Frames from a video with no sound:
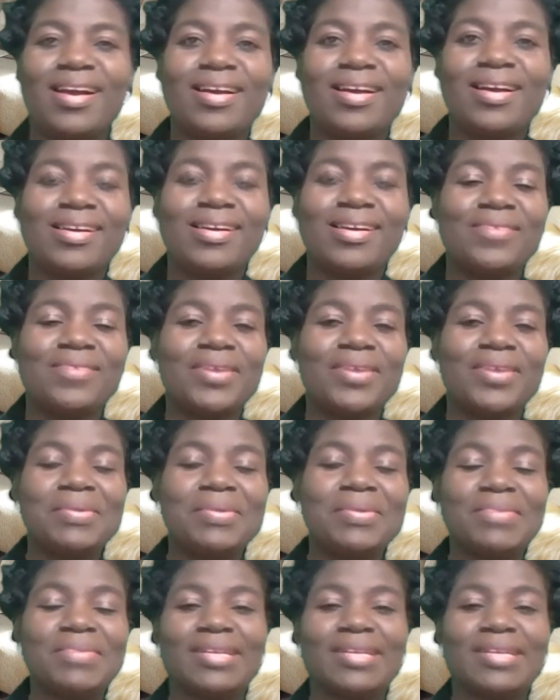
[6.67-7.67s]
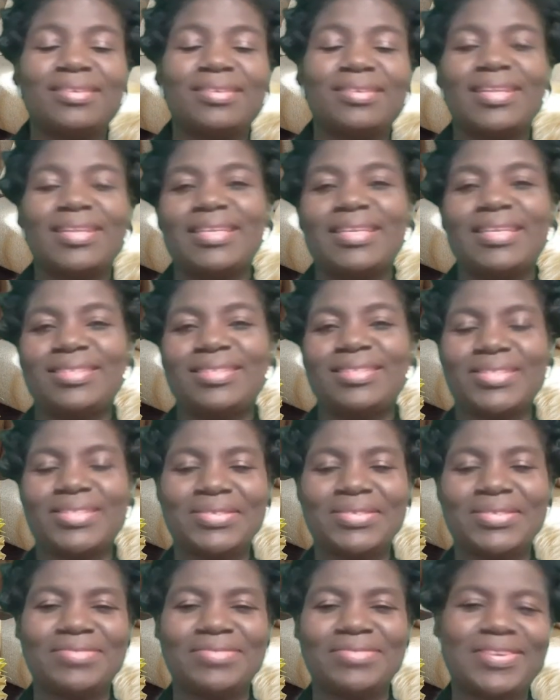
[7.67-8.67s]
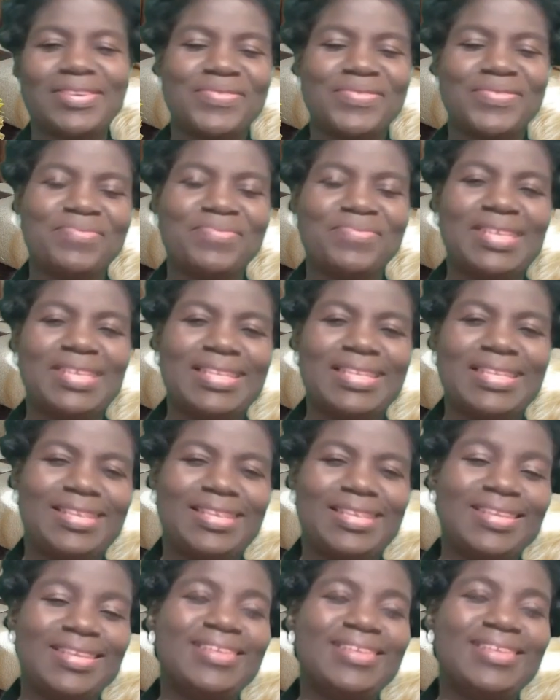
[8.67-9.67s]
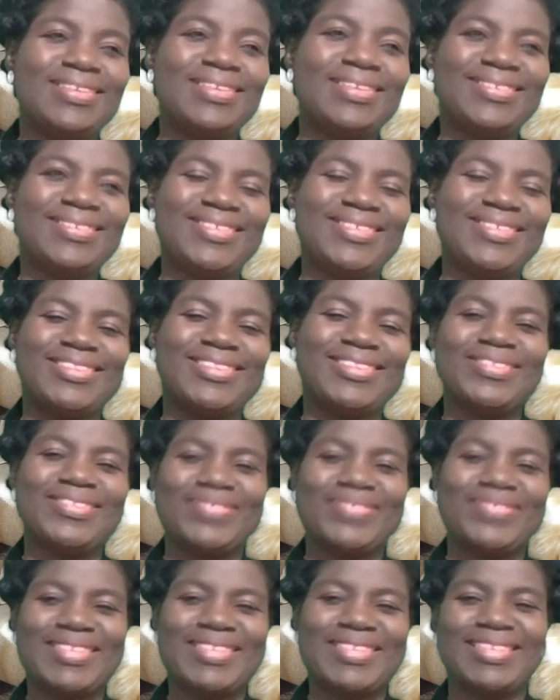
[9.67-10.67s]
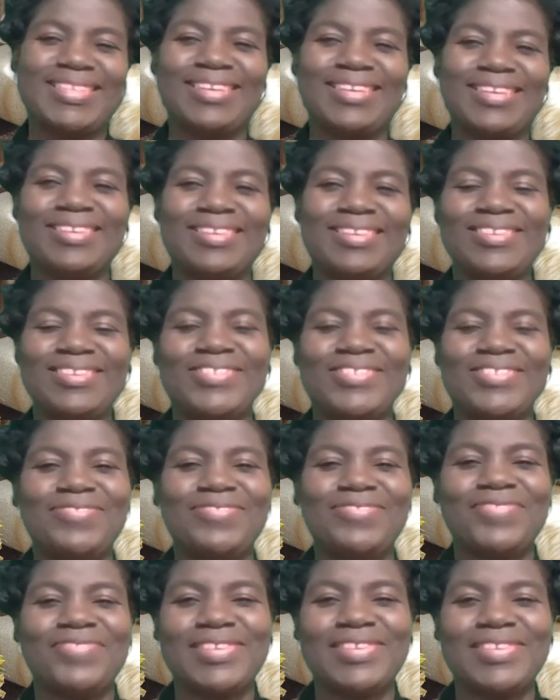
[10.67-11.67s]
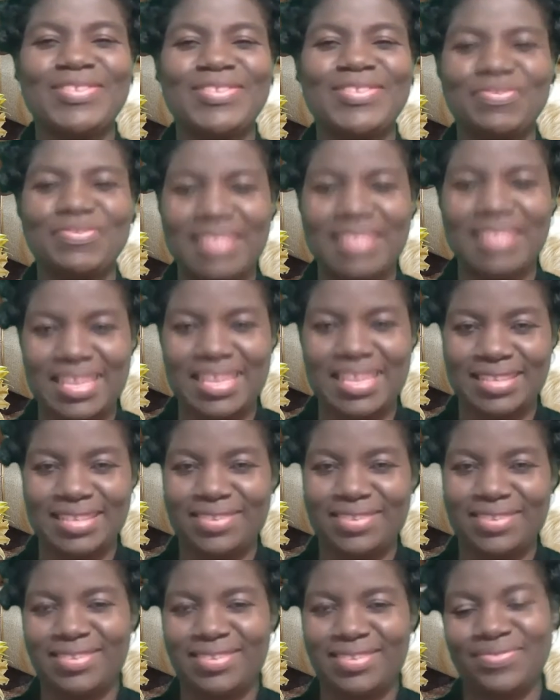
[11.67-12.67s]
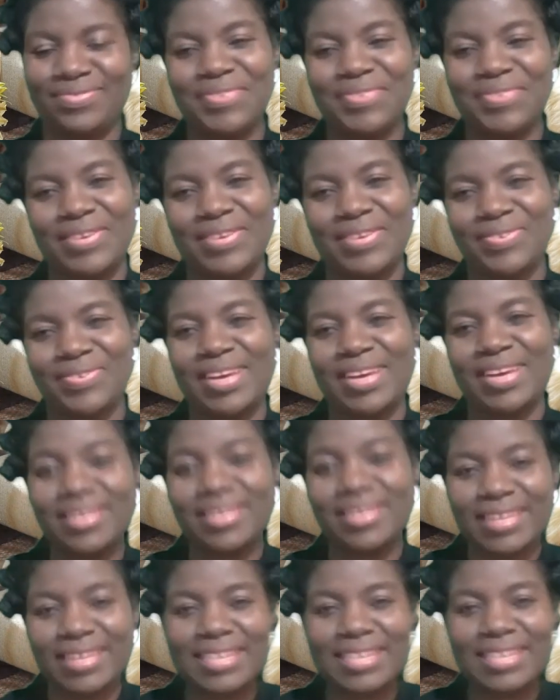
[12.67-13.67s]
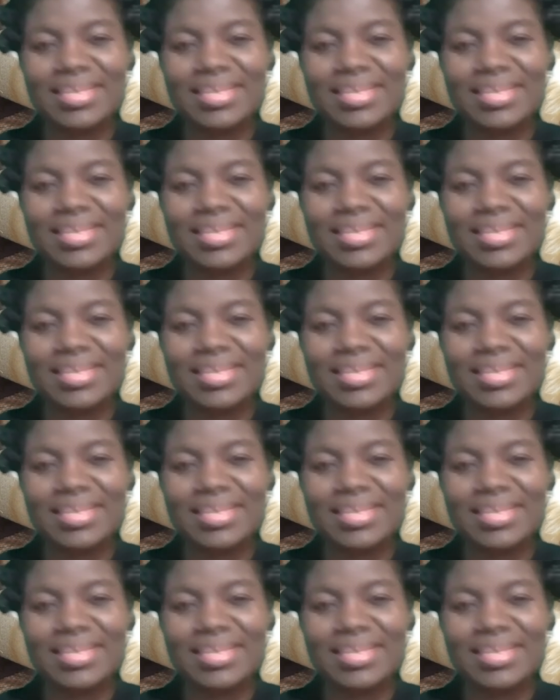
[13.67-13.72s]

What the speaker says: Welcome to another edition of Akomolede. This channel is so funny to me that I don't even know how to handle it.